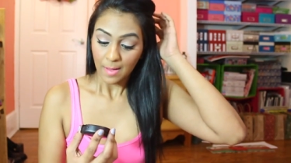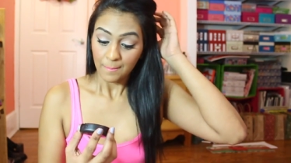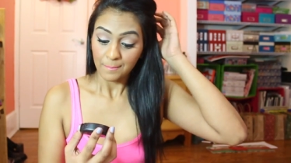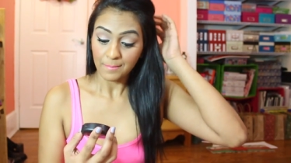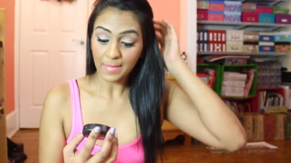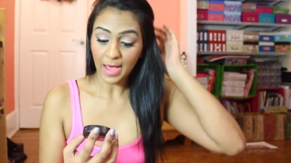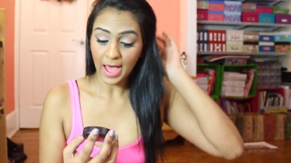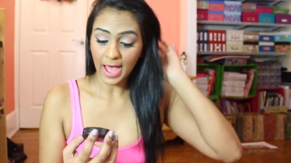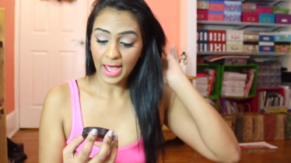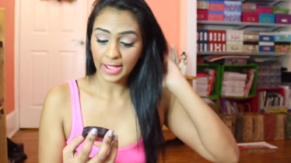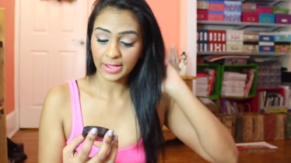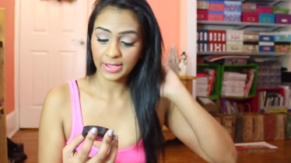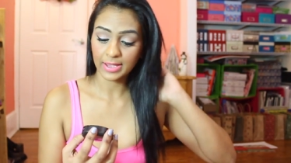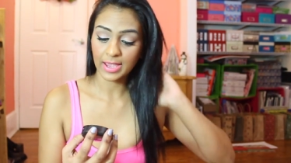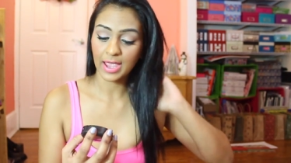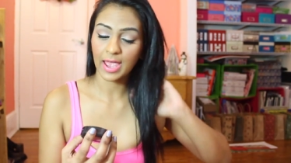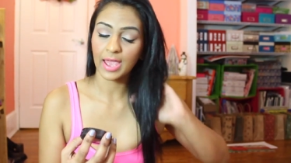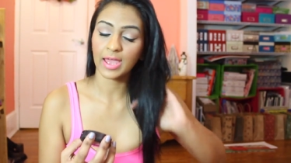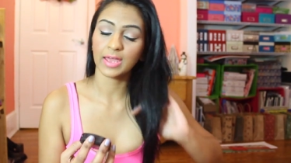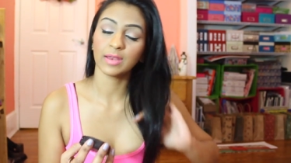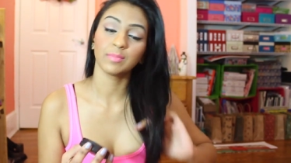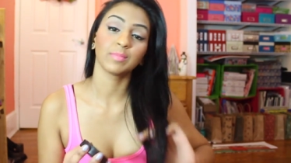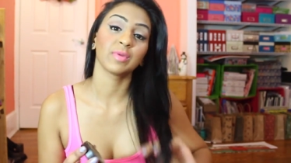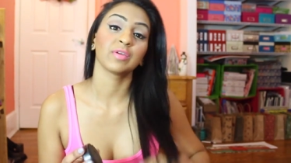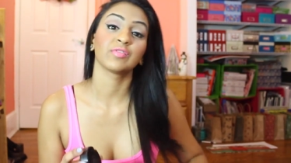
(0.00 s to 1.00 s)
MAC,
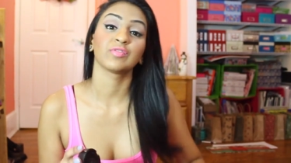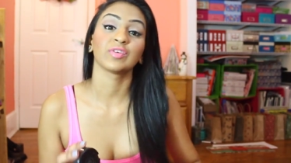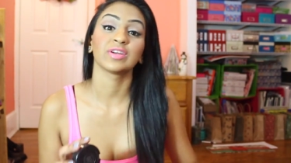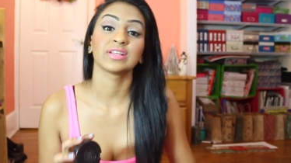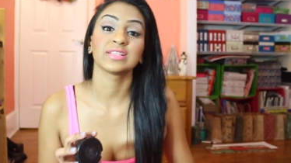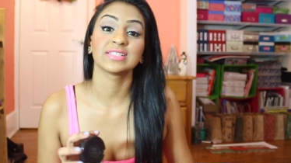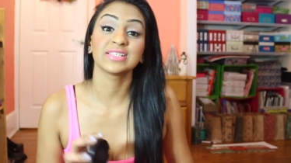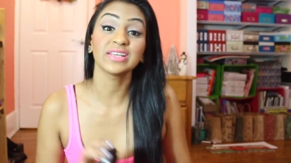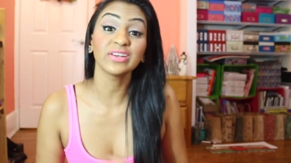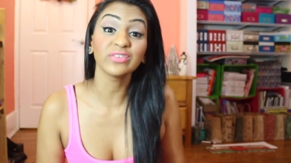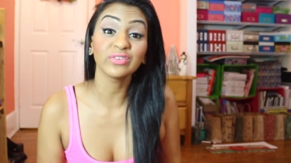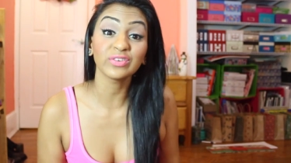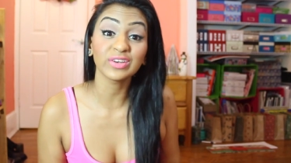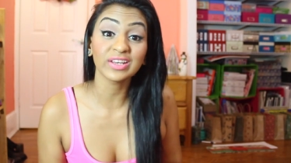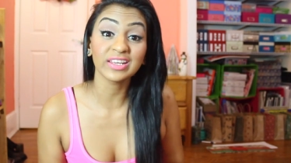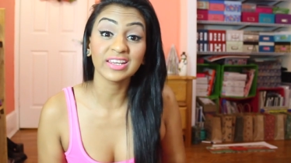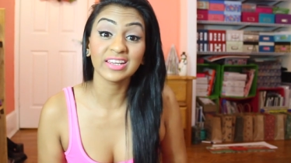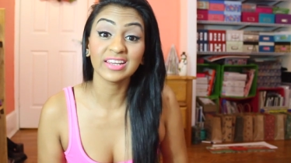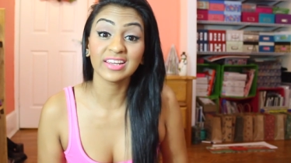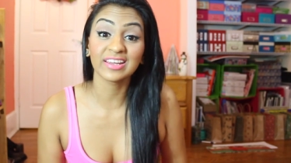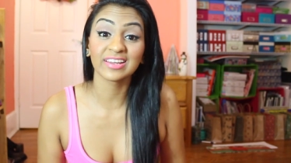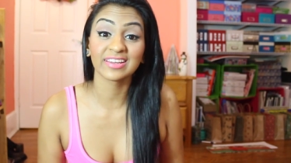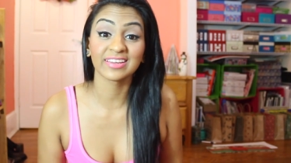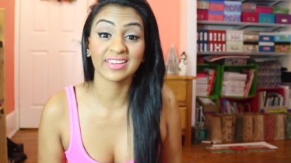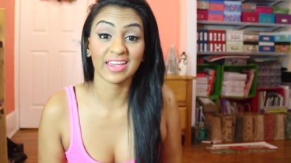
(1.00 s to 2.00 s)
and my friend
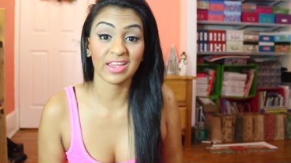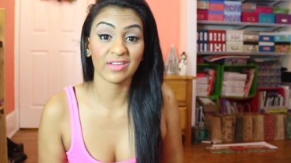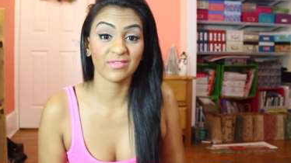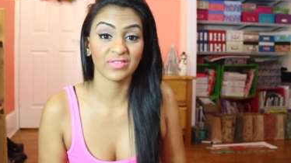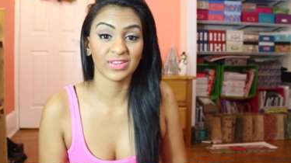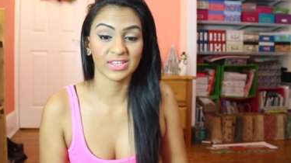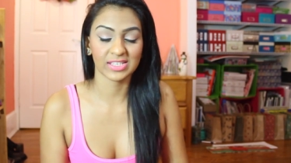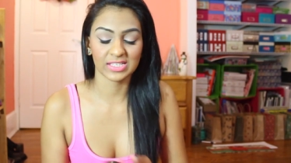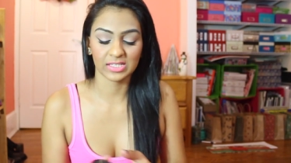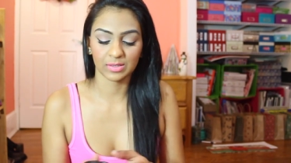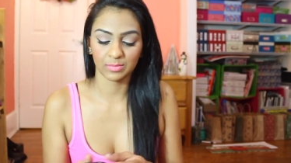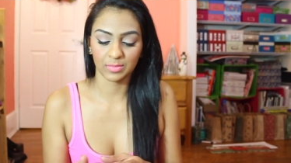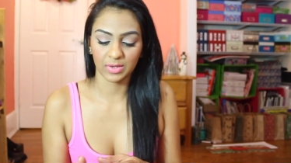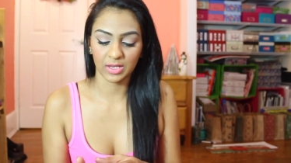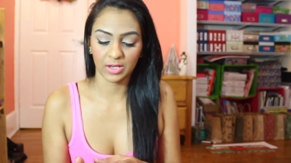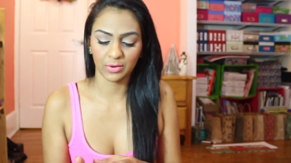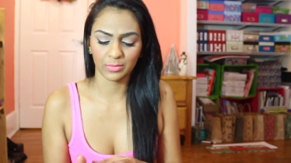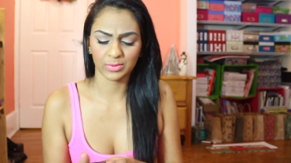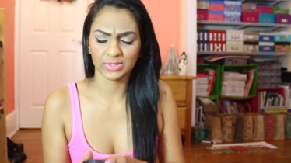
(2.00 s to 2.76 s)
Tiffany gave this to me.